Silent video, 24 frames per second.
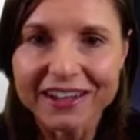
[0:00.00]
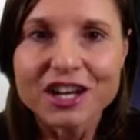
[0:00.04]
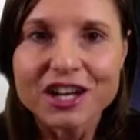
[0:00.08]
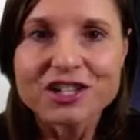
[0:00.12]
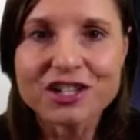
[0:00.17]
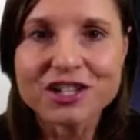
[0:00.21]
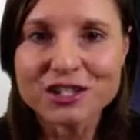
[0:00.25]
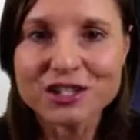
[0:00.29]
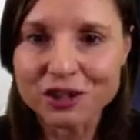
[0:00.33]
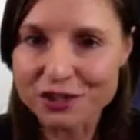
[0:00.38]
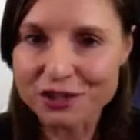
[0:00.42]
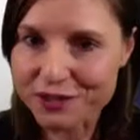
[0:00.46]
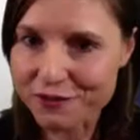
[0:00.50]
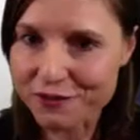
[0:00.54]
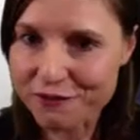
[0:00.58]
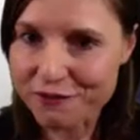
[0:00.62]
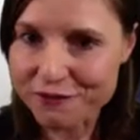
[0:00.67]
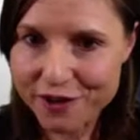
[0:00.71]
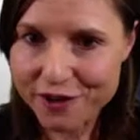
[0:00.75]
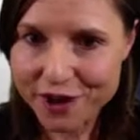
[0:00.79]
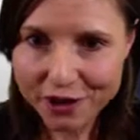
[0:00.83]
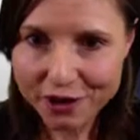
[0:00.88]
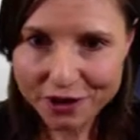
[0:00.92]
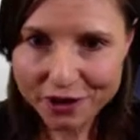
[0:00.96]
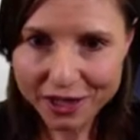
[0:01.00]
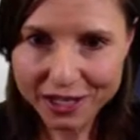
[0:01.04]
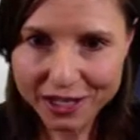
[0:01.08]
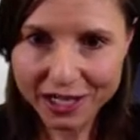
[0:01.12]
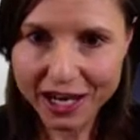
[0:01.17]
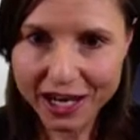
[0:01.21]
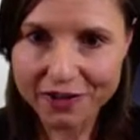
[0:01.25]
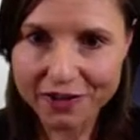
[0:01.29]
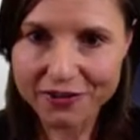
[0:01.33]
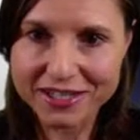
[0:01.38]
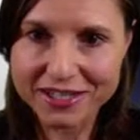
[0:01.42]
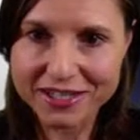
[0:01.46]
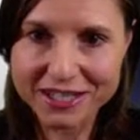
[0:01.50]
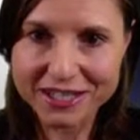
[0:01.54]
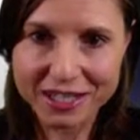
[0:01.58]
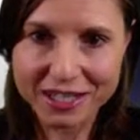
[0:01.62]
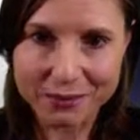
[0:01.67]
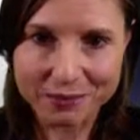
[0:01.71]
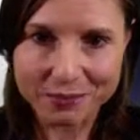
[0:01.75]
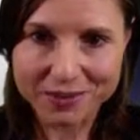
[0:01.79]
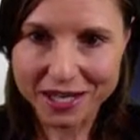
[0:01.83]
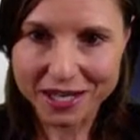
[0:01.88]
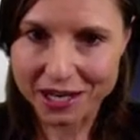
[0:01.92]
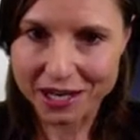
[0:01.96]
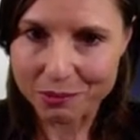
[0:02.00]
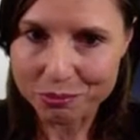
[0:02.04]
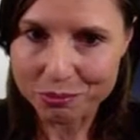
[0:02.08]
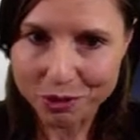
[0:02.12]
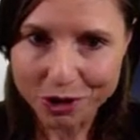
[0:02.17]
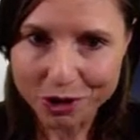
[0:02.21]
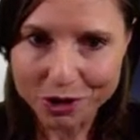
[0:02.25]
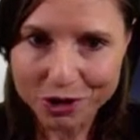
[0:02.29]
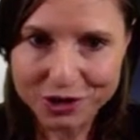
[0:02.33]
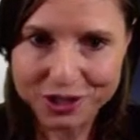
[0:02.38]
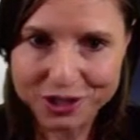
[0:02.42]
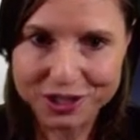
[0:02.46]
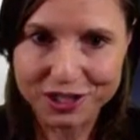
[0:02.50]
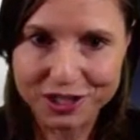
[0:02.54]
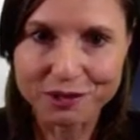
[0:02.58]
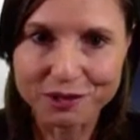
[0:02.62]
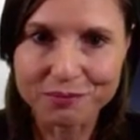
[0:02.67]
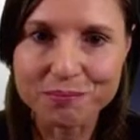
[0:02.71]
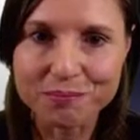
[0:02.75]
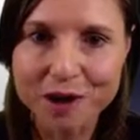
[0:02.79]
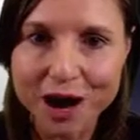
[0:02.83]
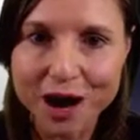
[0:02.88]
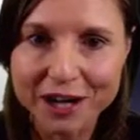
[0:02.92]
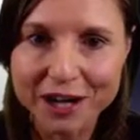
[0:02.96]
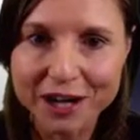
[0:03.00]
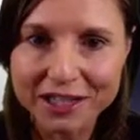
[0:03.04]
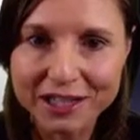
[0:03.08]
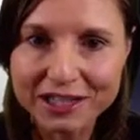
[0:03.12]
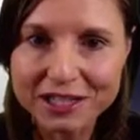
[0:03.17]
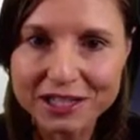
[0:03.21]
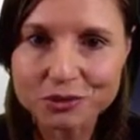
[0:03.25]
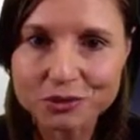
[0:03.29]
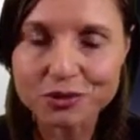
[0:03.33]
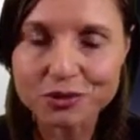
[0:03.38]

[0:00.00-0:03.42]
She's got some very clever tips and approaches to combining this